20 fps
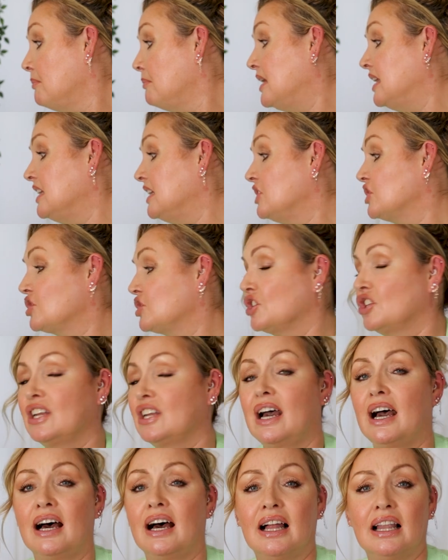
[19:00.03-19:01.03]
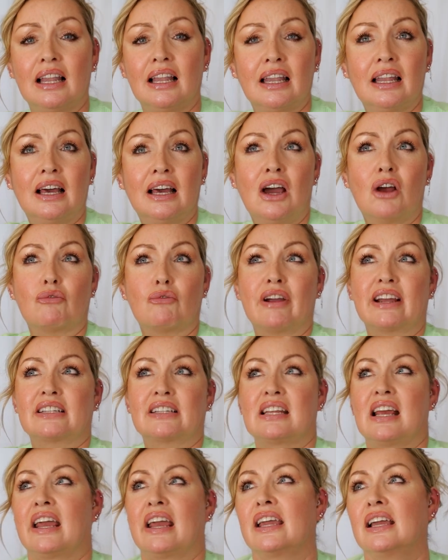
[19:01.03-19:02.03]
mini Chanel
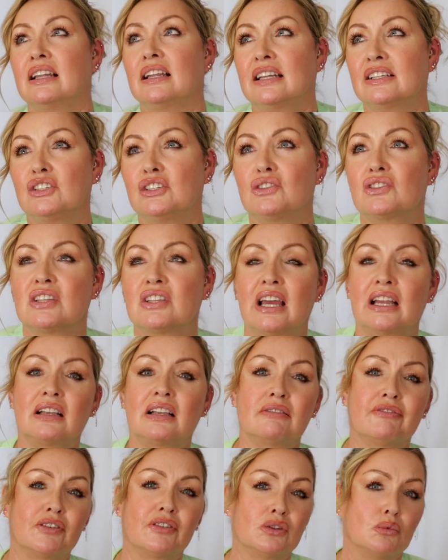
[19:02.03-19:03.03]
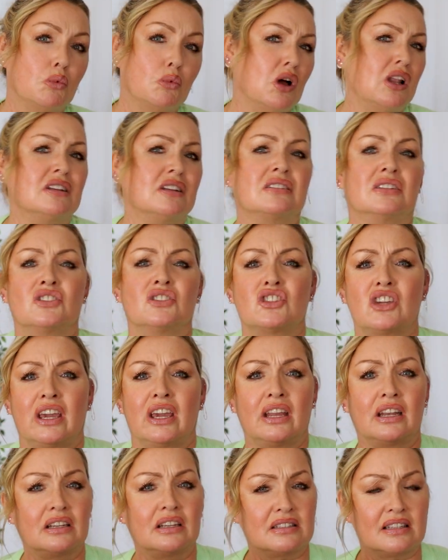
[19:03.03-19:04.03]
rectangle and you settle for the wallet on
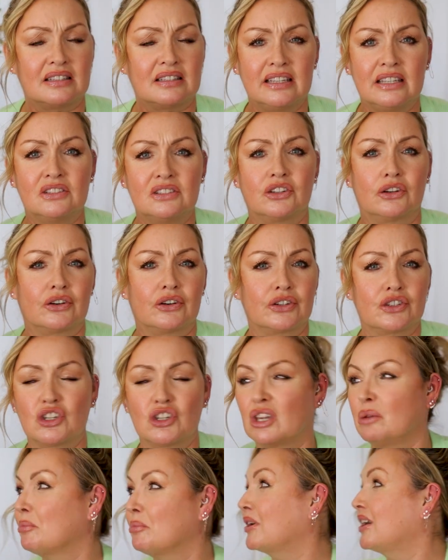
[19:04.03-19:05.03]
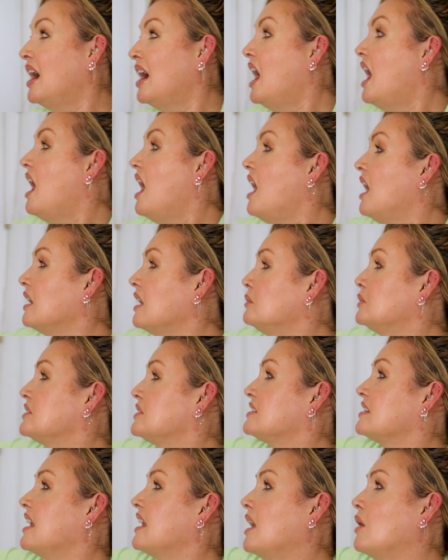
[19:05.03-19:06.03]
chain because it's easier or cheaper. I would
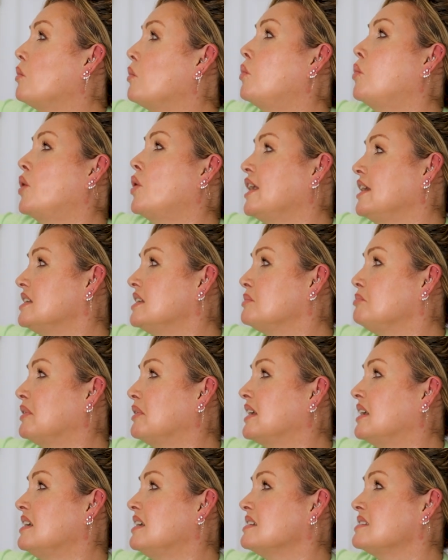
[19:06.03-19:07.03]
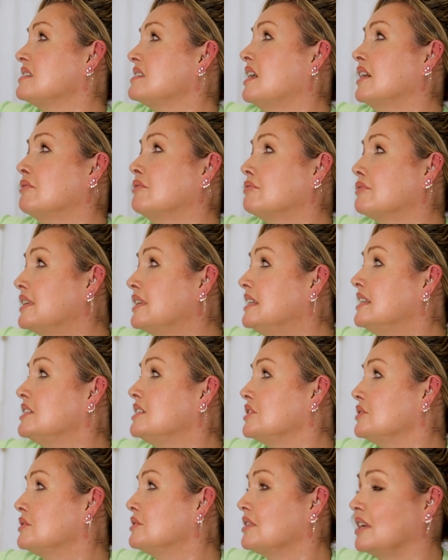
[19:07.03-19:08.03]
say wait, because I really
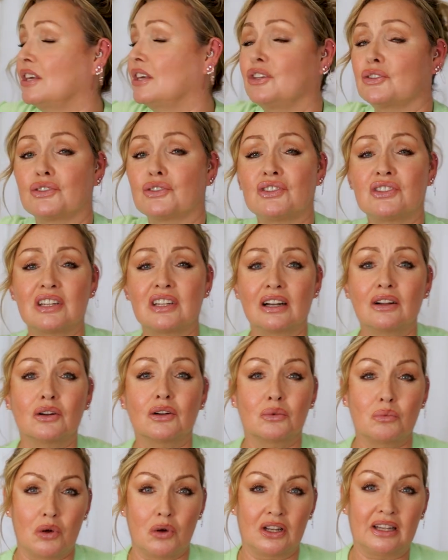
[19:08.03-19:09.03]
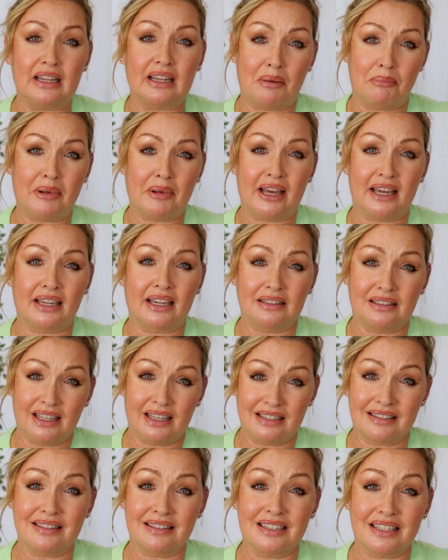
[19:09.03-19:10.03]
do think you're still gonna want that bag at the
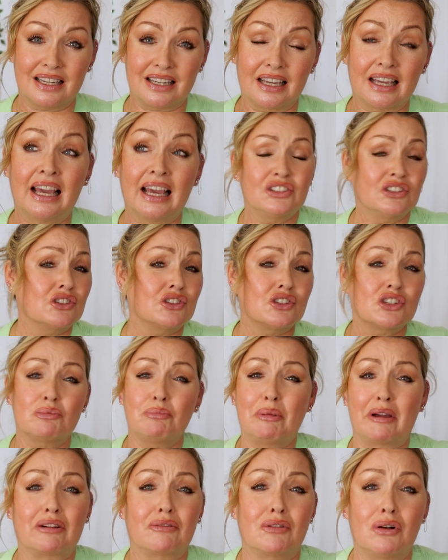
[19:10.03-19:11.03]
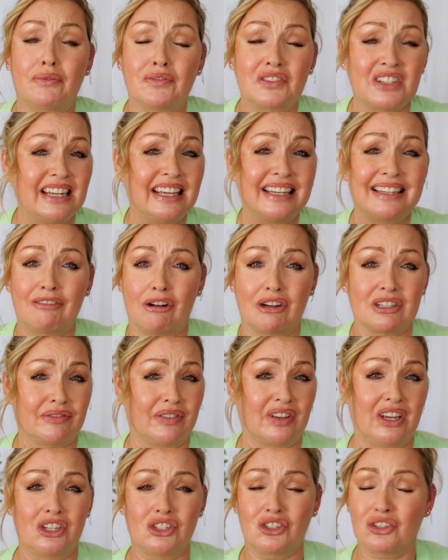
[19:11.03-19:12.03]
end of the day. You're just better off. Delayed
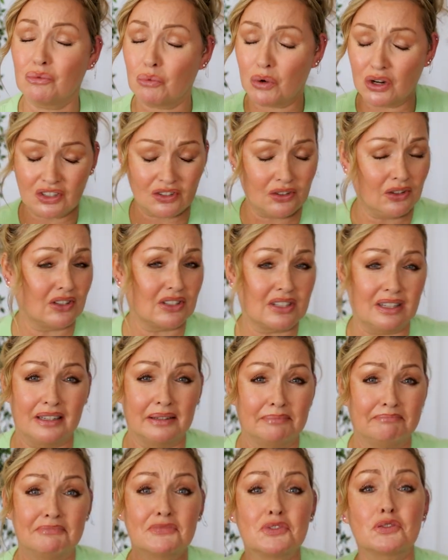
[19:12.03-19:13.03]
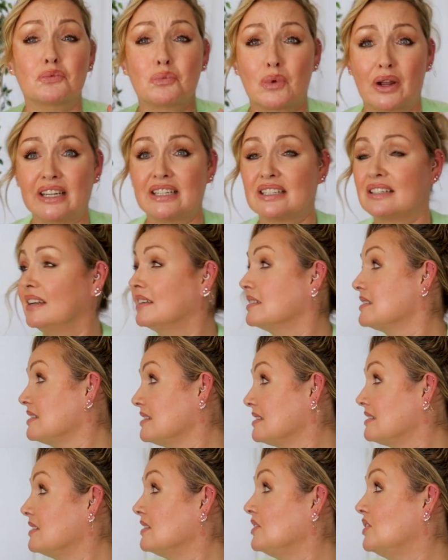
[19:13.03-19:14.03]
gratification, it works all the time. Just wait.
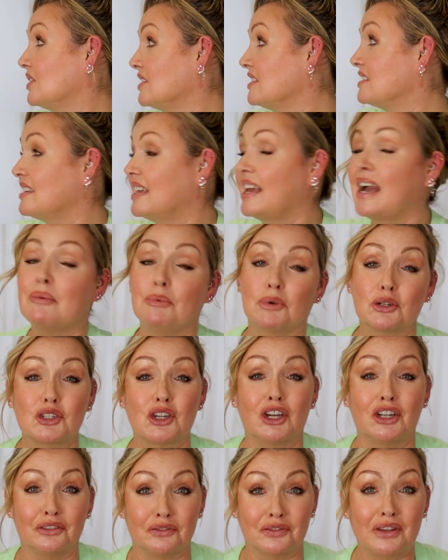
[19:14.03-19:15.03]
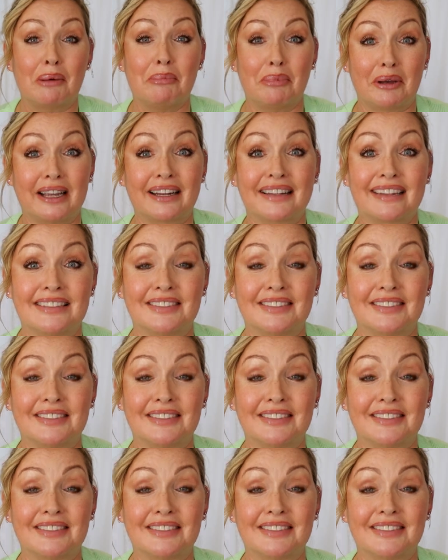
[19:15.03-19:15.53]
You can see how much I love that bag